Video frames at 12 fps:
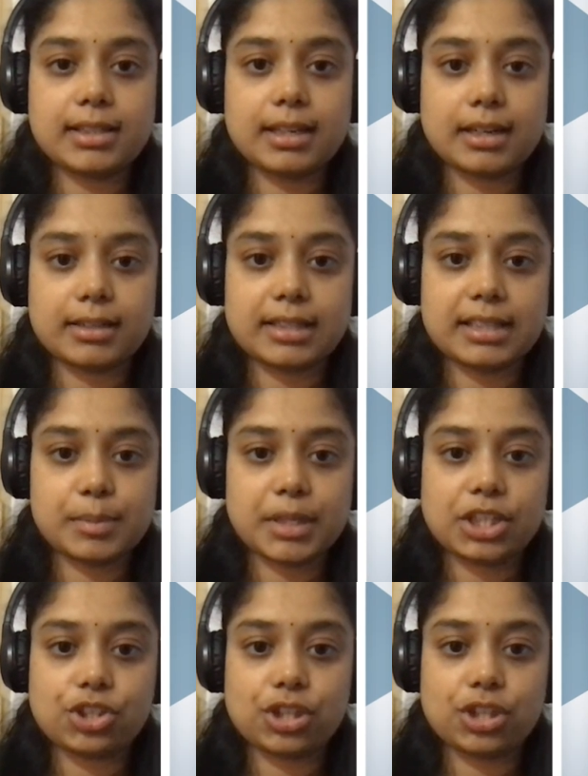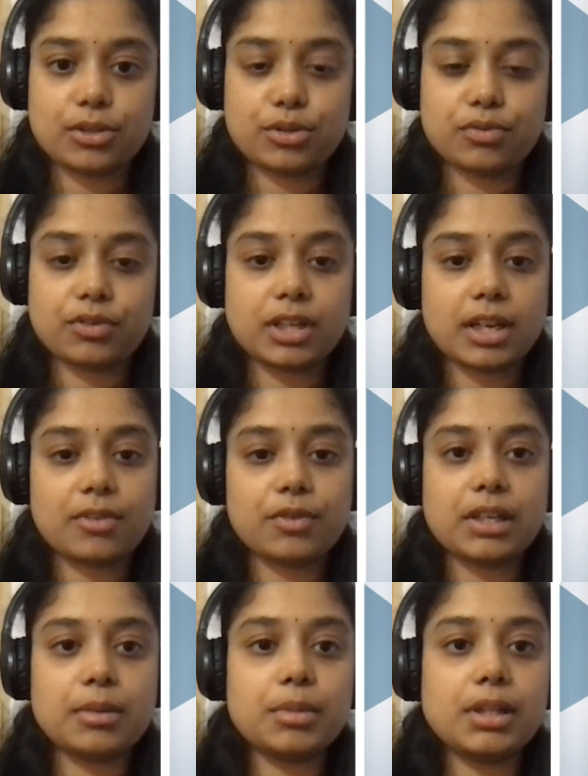There are these many shades of gray
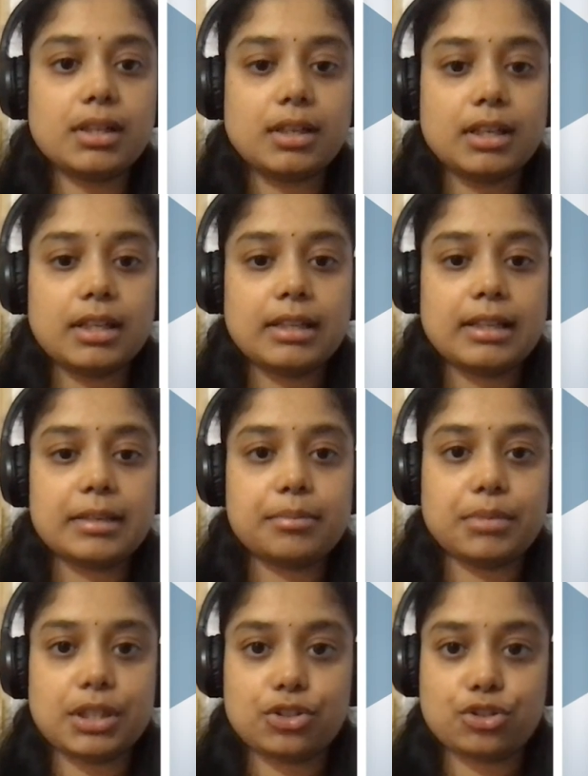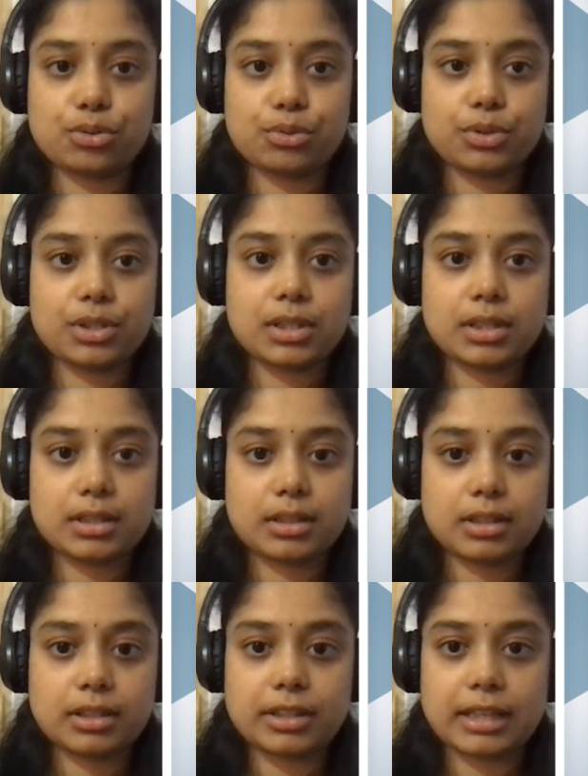available. Let me choose
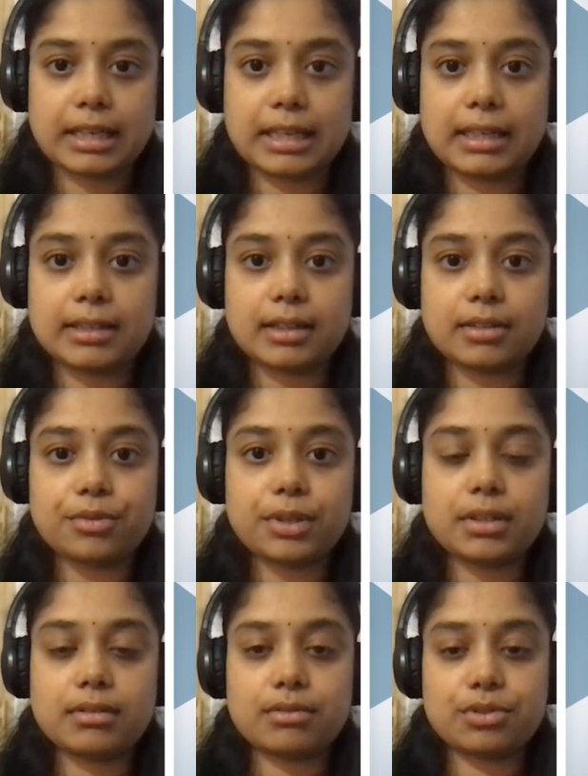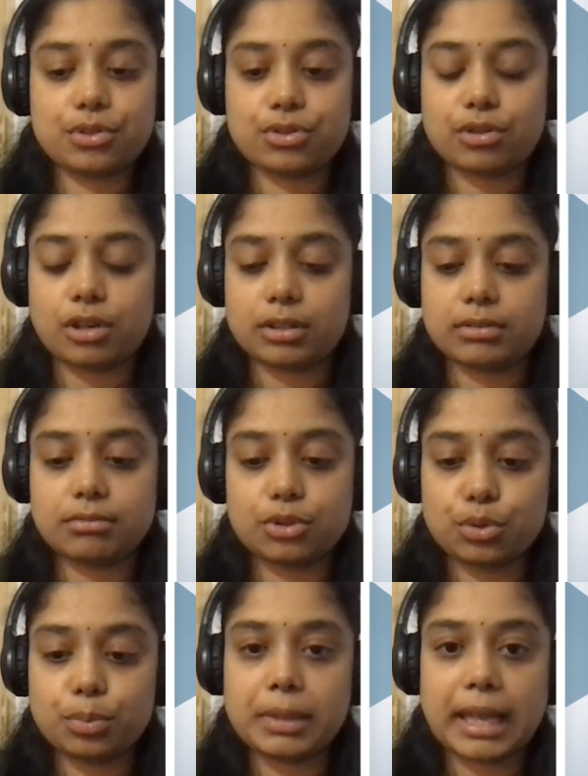gray 800 so it's not
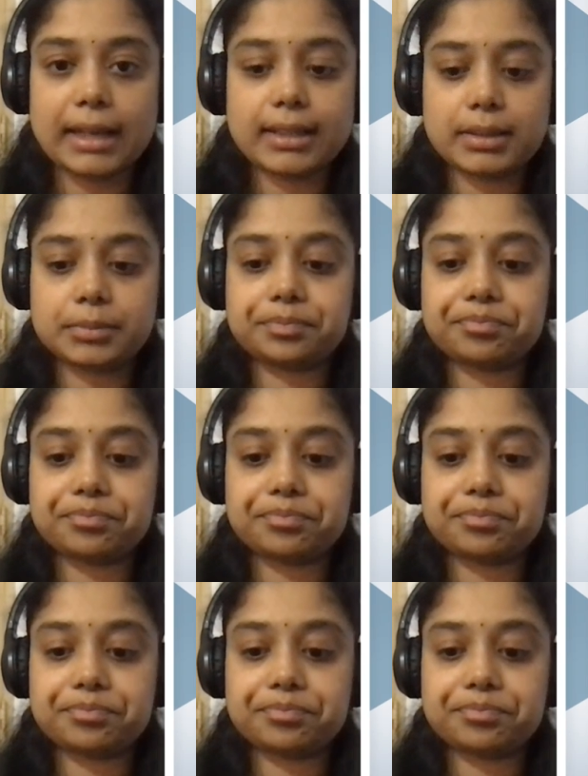too black.